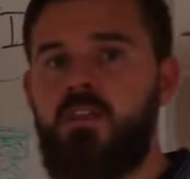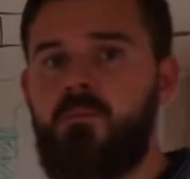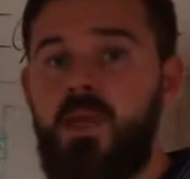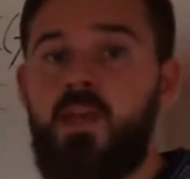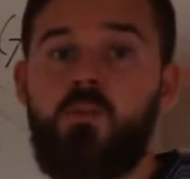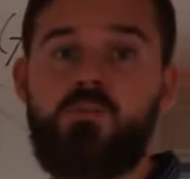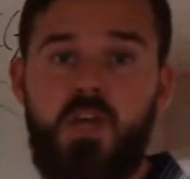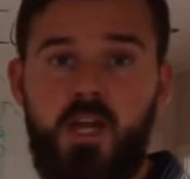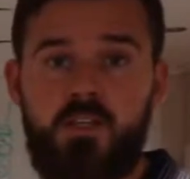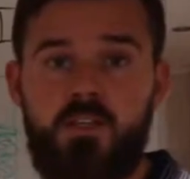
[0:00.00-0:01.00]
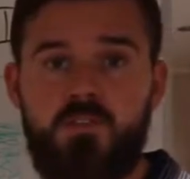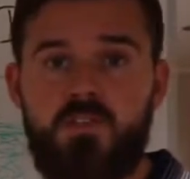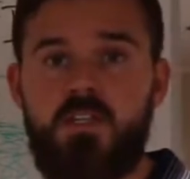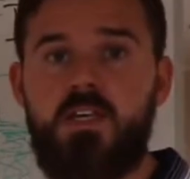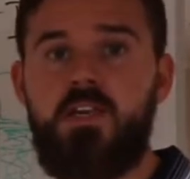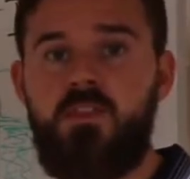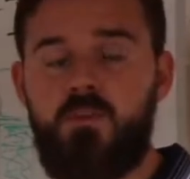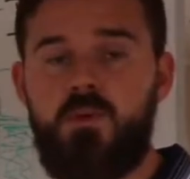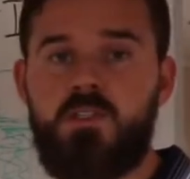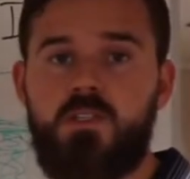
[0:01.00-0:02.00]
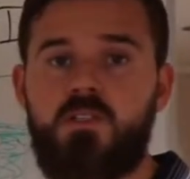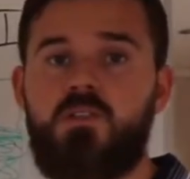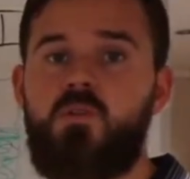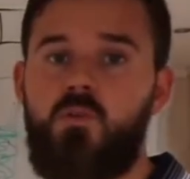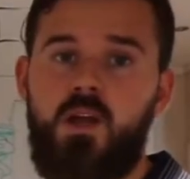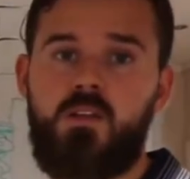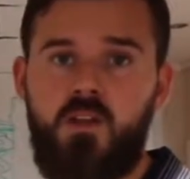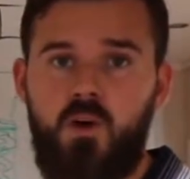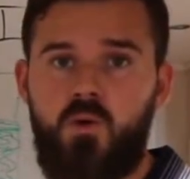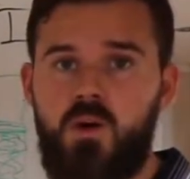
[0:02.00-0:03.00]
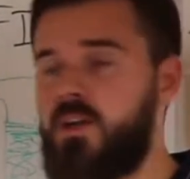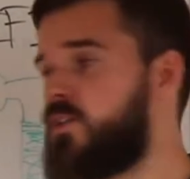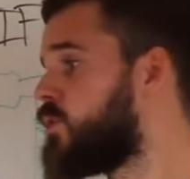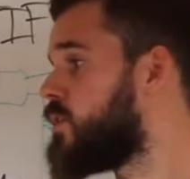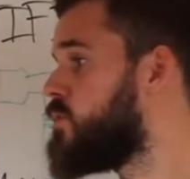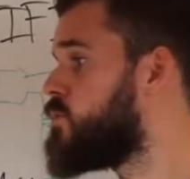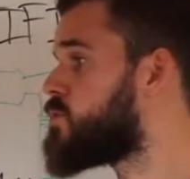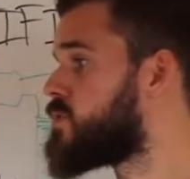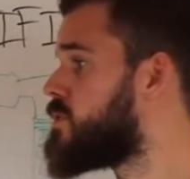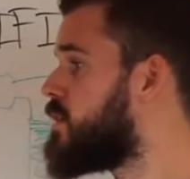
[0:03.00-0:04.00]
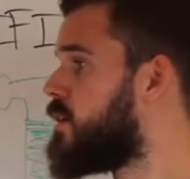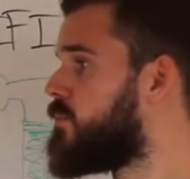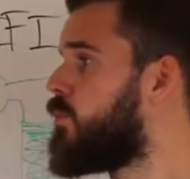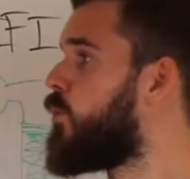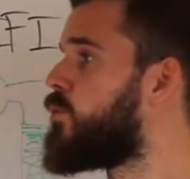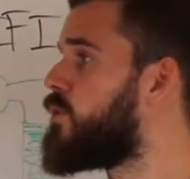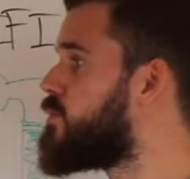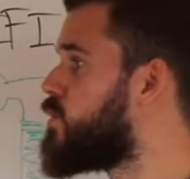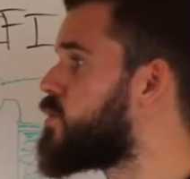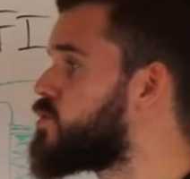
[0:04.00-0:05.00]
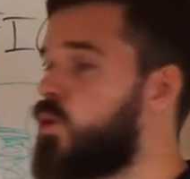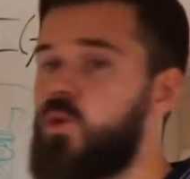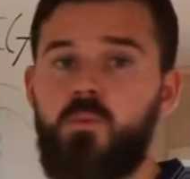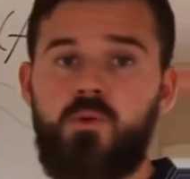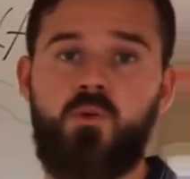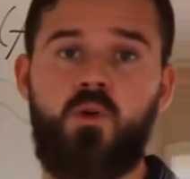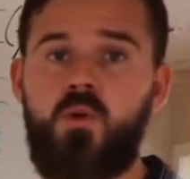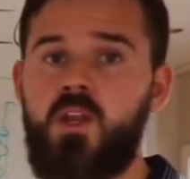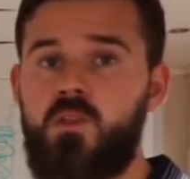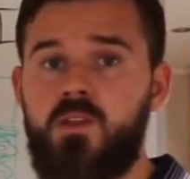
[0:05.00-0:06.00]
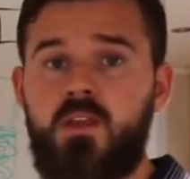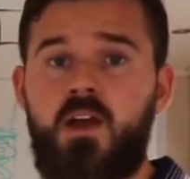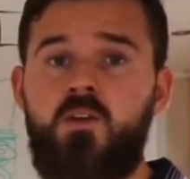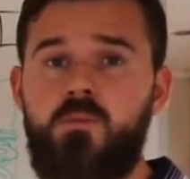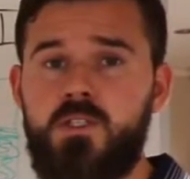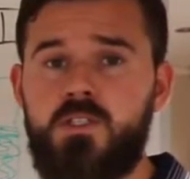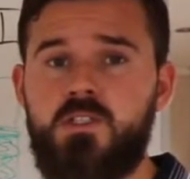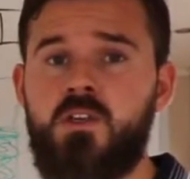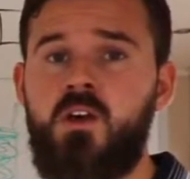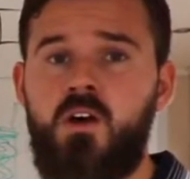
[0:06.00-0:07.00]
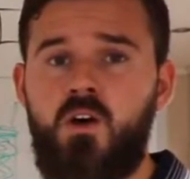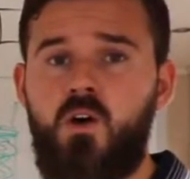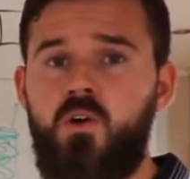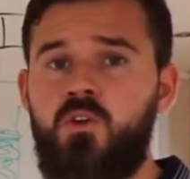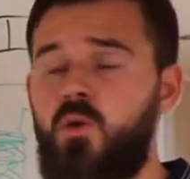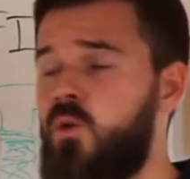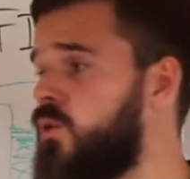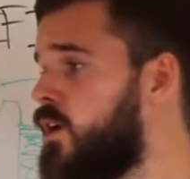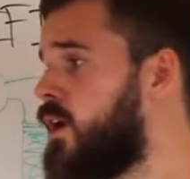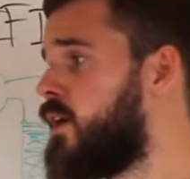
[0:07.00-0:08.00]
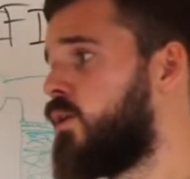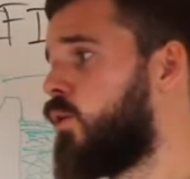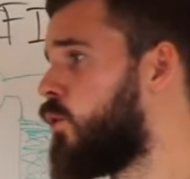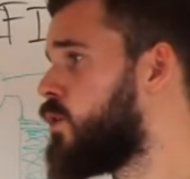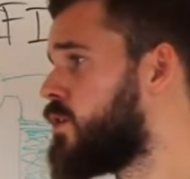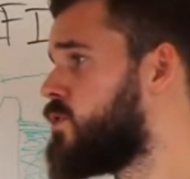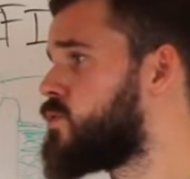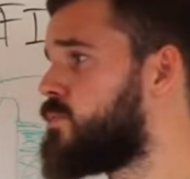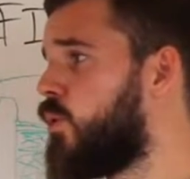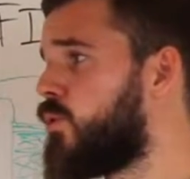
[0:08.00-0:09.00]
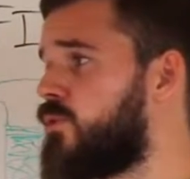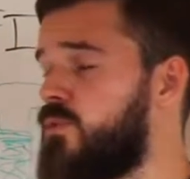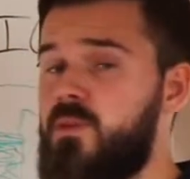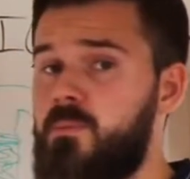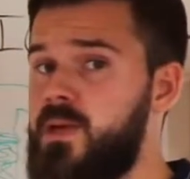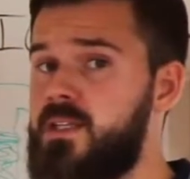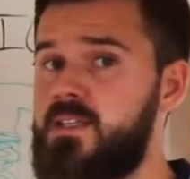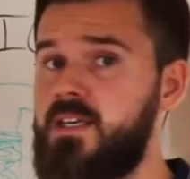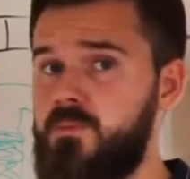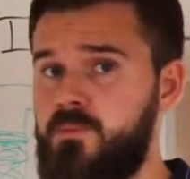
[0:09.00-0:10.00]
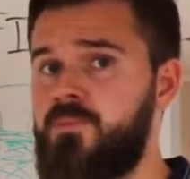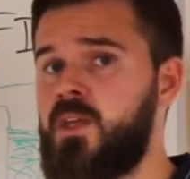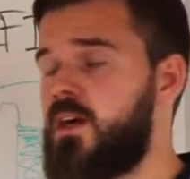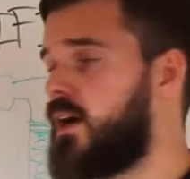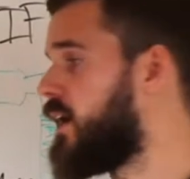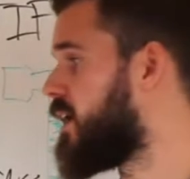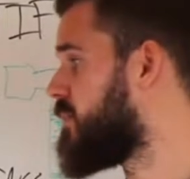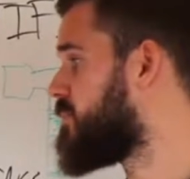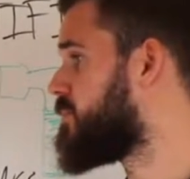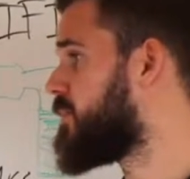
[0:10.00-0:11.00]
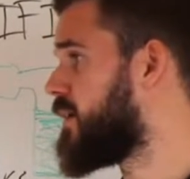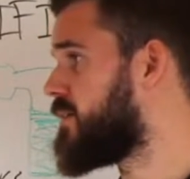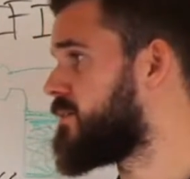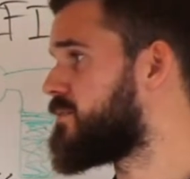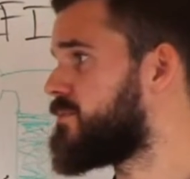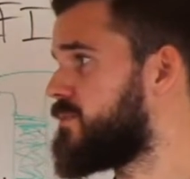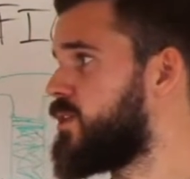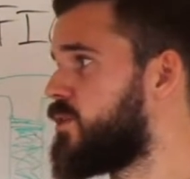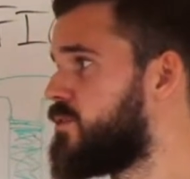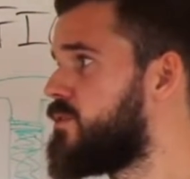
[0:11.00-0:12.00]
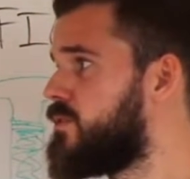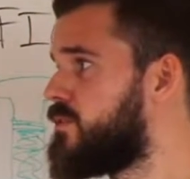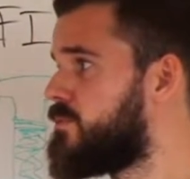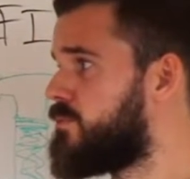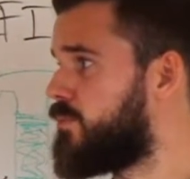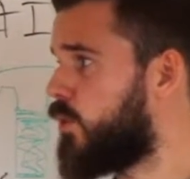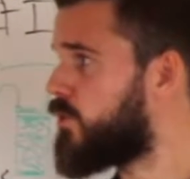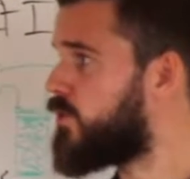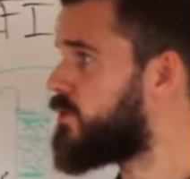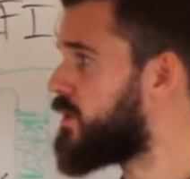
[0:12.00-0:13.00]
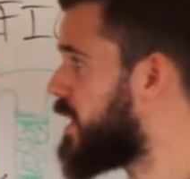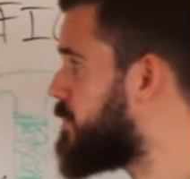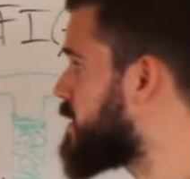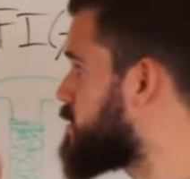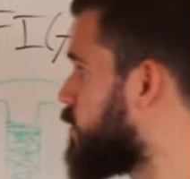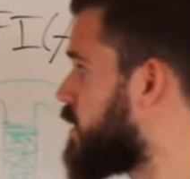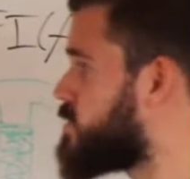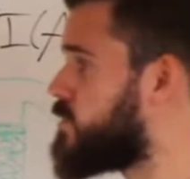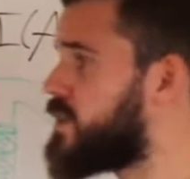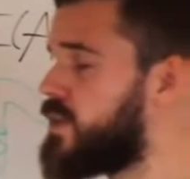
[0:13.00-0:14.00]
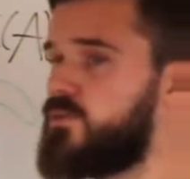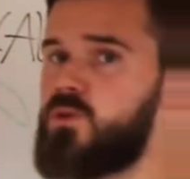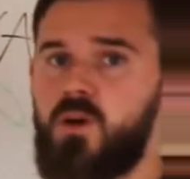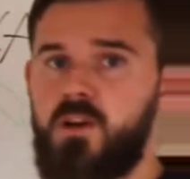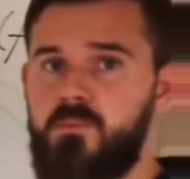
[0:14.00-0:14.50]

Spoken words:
the main objectives in the business right now. And you can use both if you're a solopreneur running the entire business on your own, or you can use both with a big team. And both KPIs and OKRs really give you an